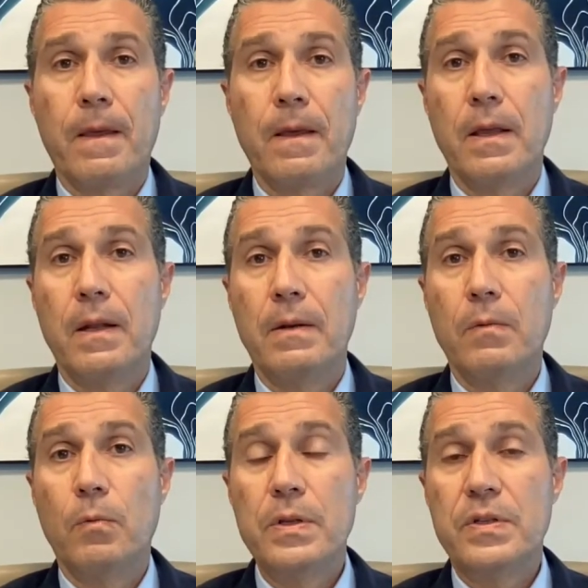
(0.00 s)
And
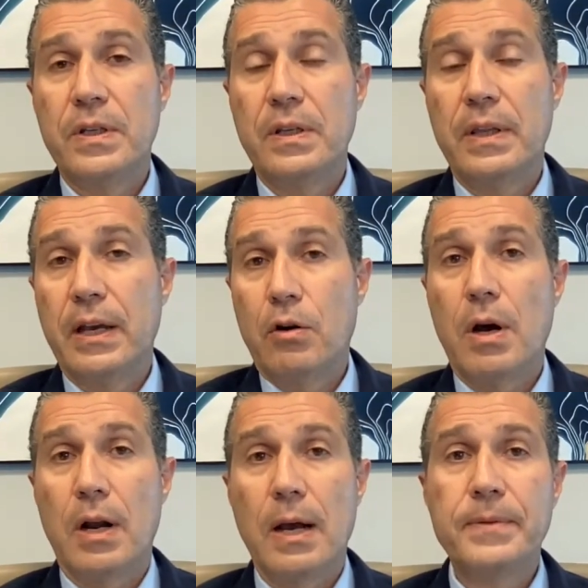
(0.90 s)
once he, they
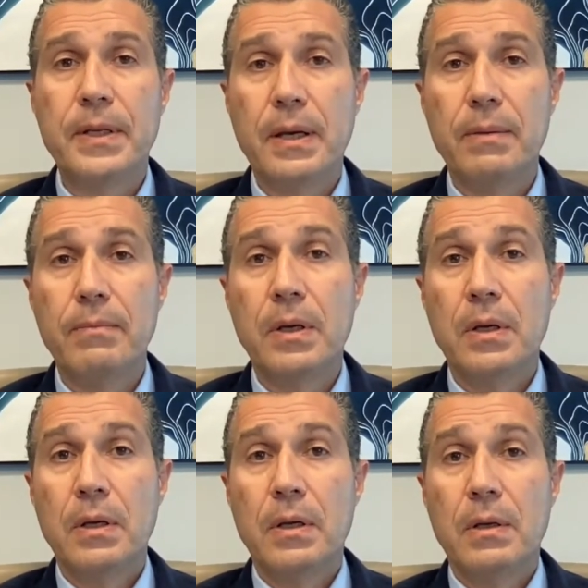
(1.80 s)
caught up to him,
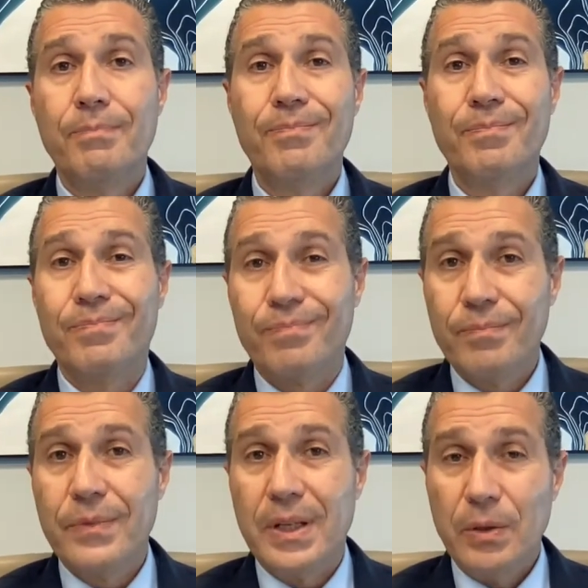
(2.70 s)

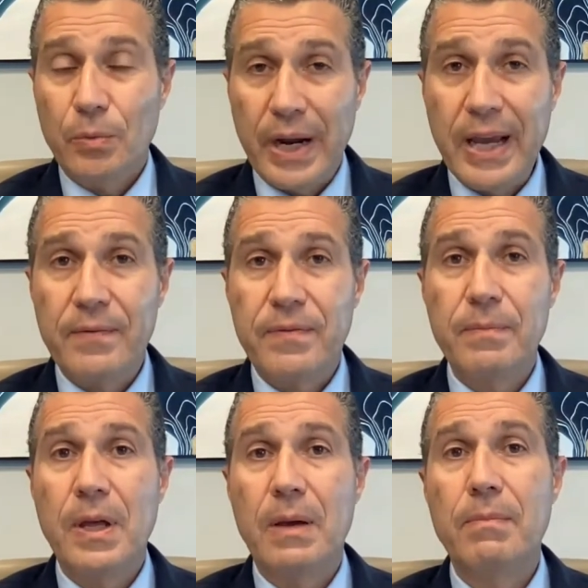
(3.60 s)
he ran
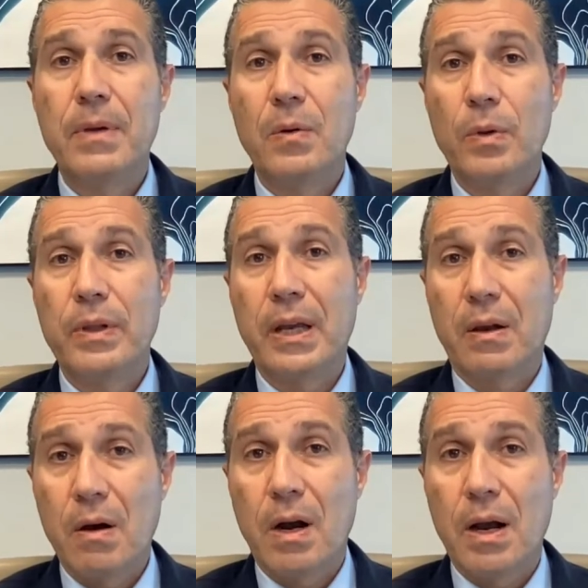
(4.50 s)
from them, and when they
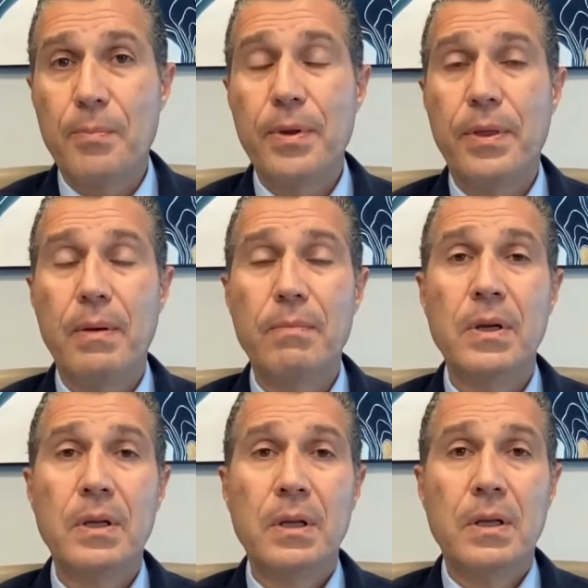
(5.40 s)
caught up with
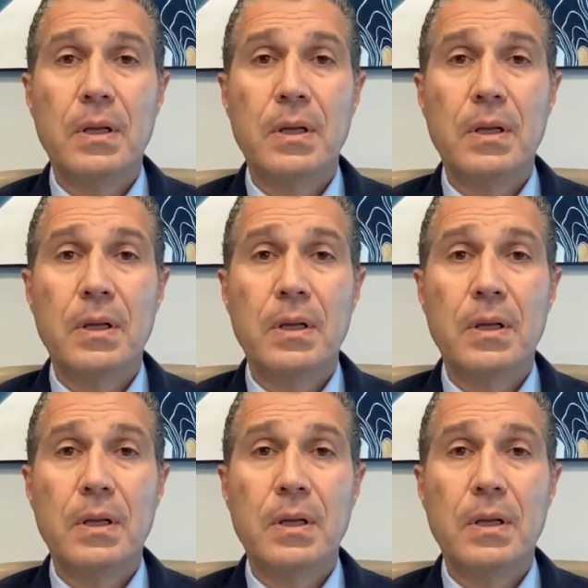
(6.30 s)
him,